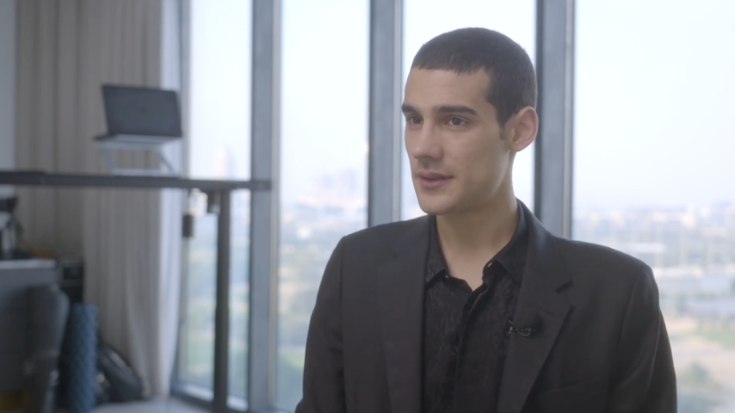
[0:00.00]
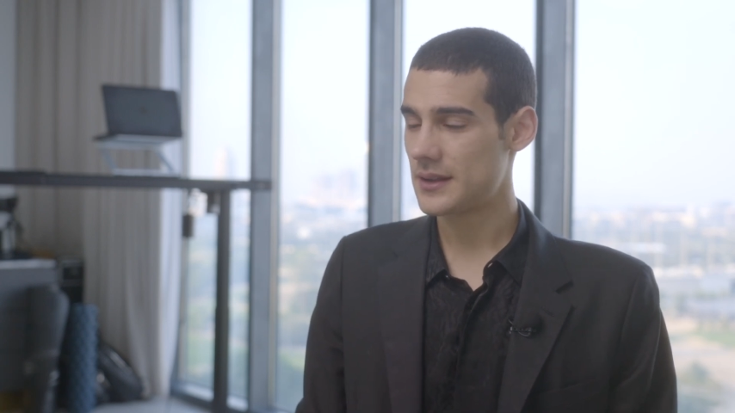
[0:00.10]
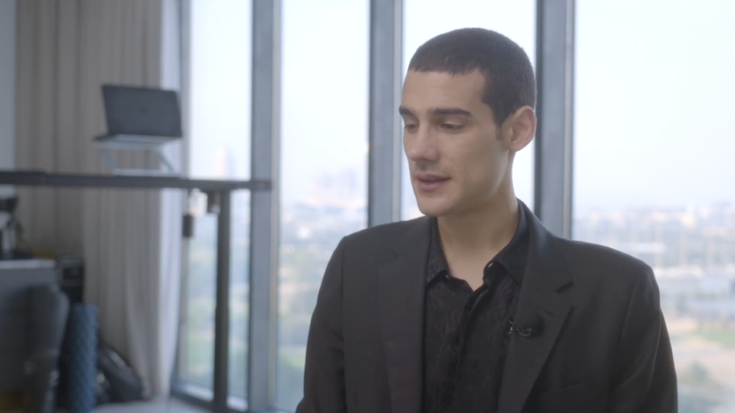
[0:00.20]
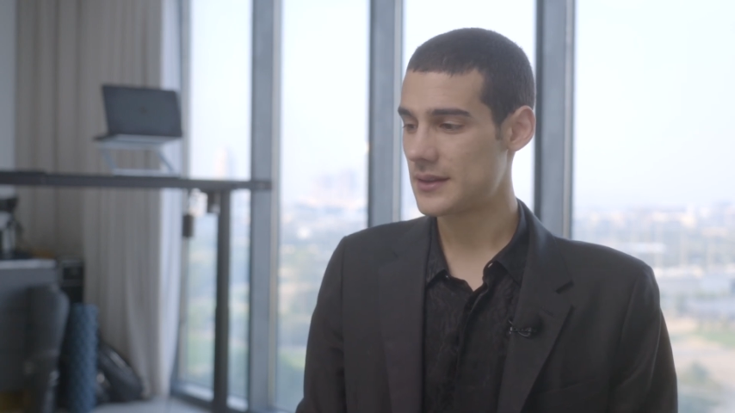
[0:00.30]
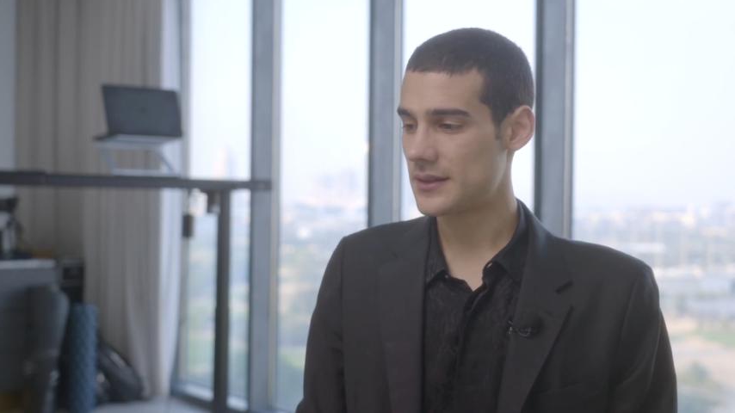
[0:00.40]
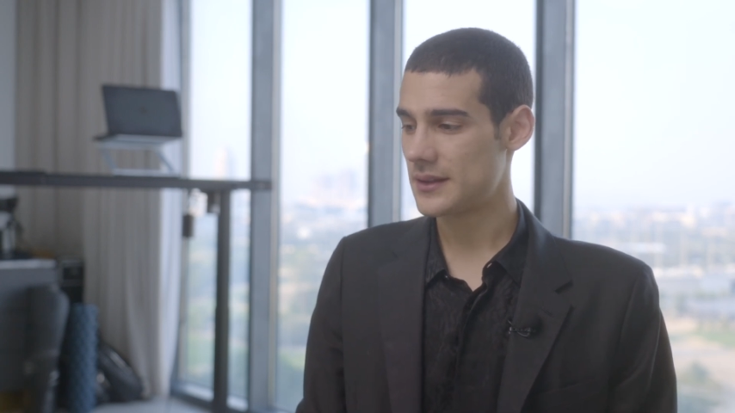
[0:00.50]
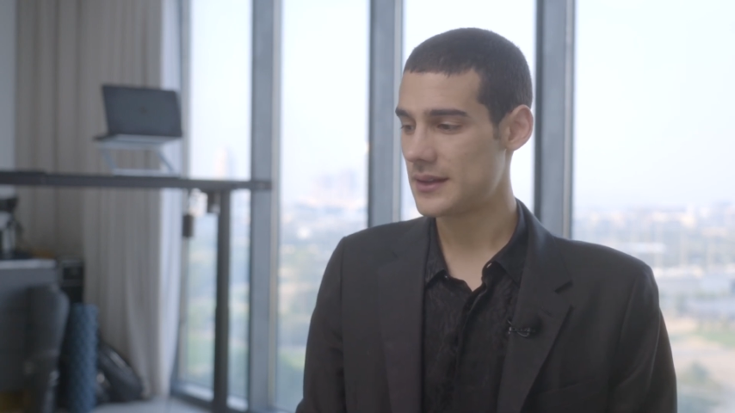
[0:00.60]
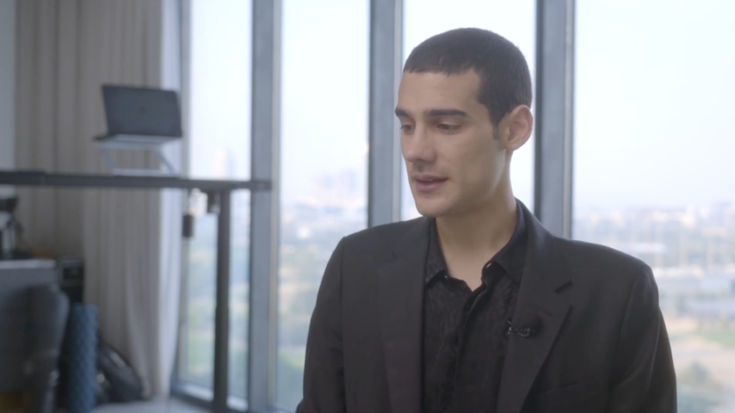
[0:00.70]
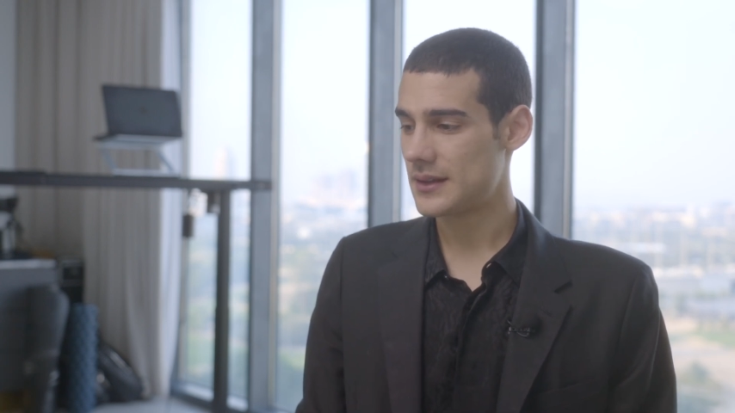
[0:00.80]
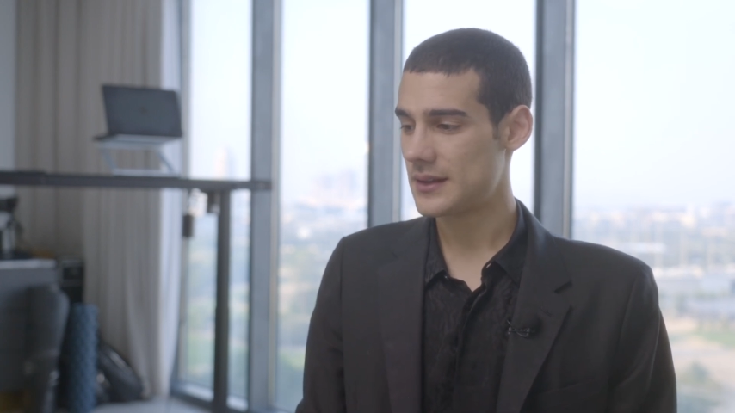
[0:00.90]

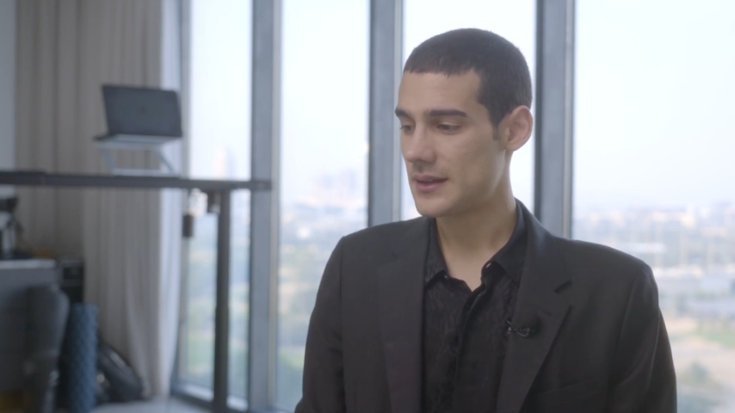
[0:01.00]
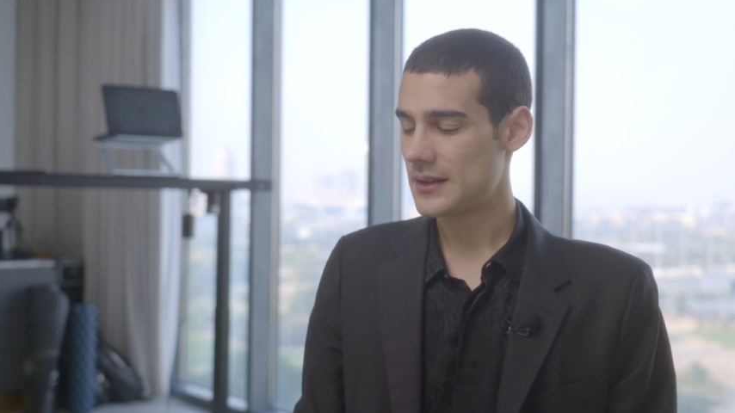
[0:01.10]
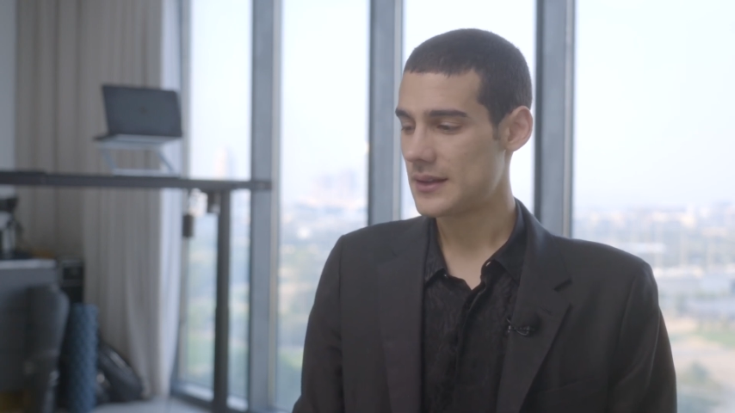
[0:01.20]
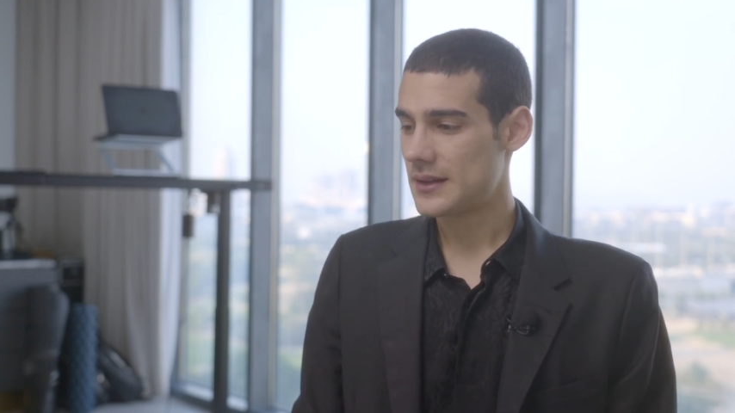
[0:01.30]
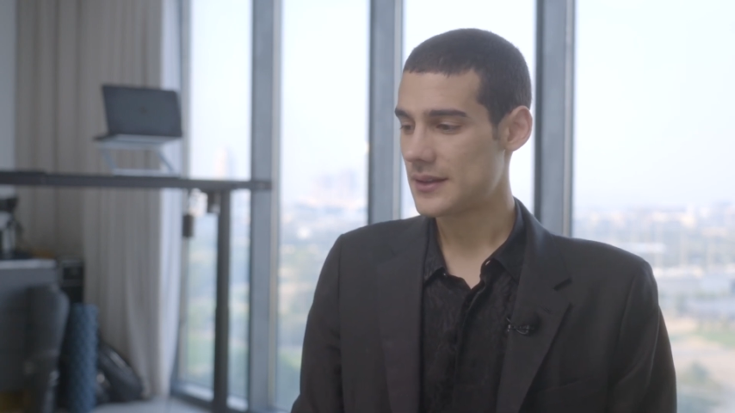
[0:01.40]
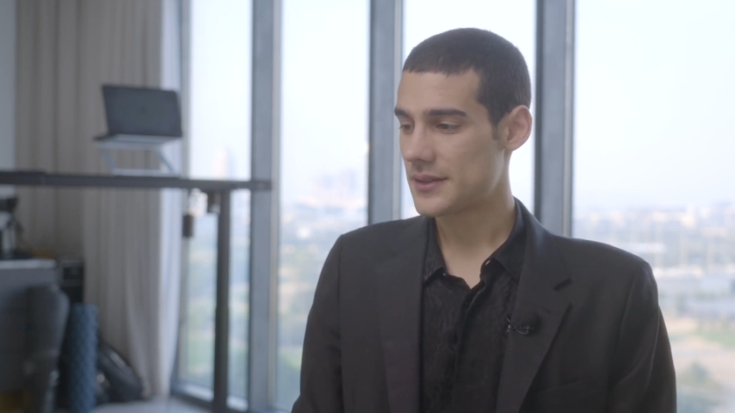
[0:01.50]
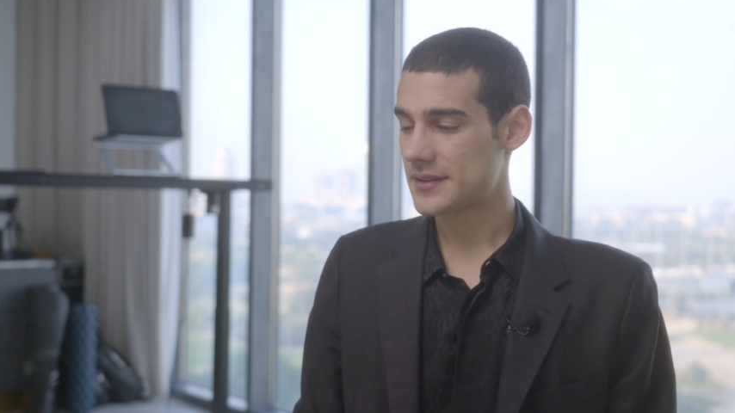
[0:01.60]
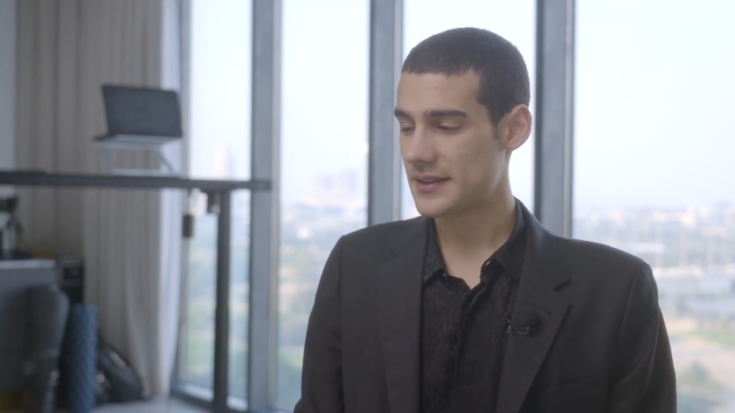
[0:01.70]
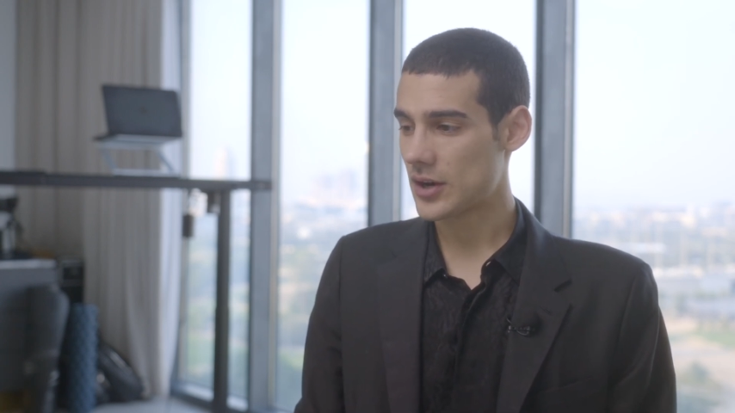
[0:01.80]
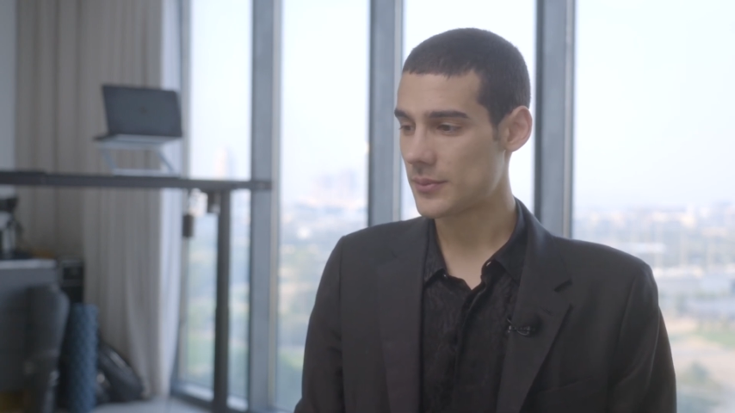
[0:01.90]
the
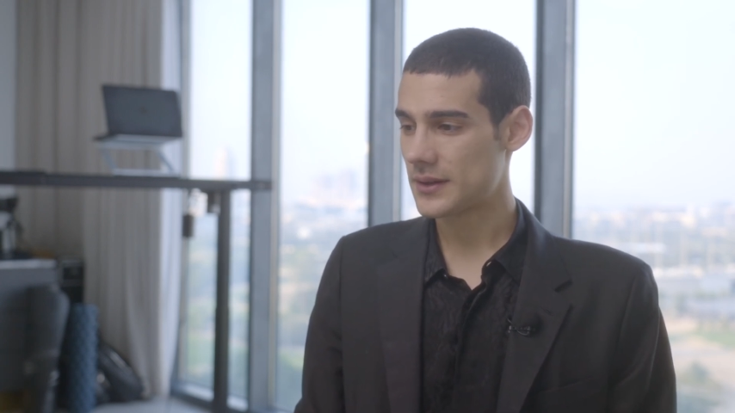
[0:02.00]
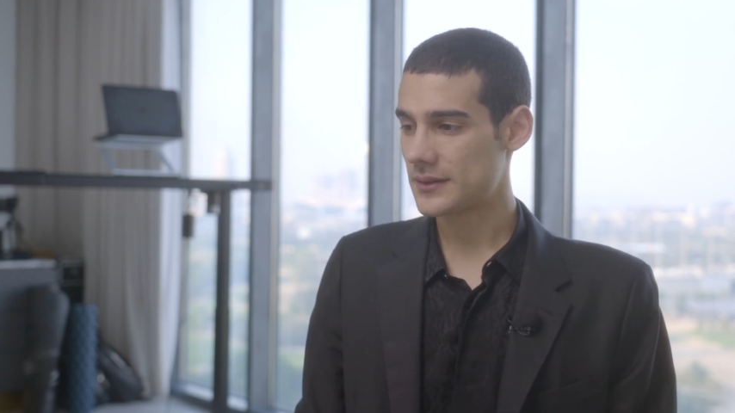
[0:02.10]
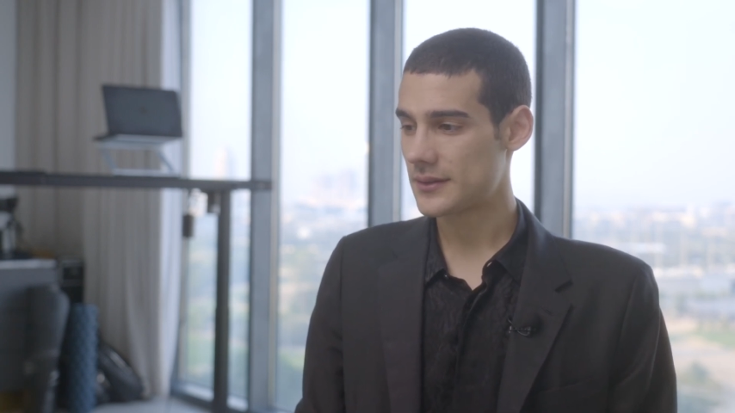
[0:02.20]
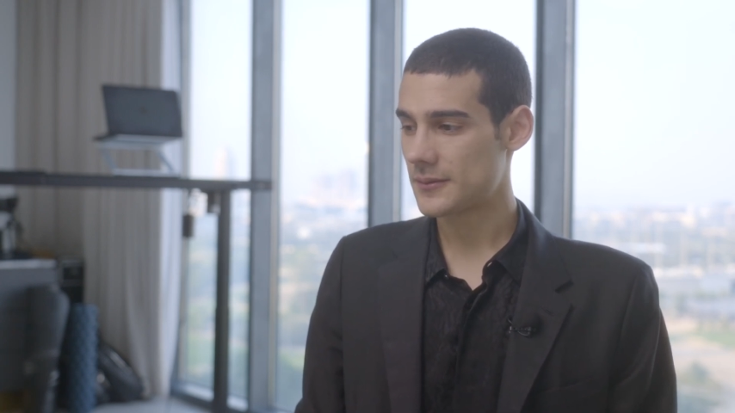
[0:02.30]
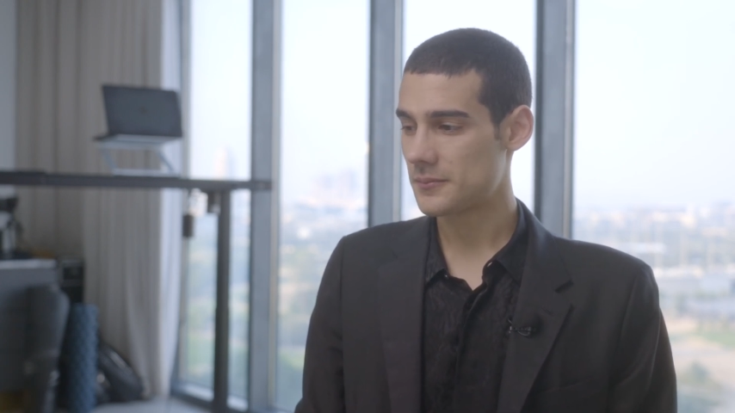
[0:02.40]
settlement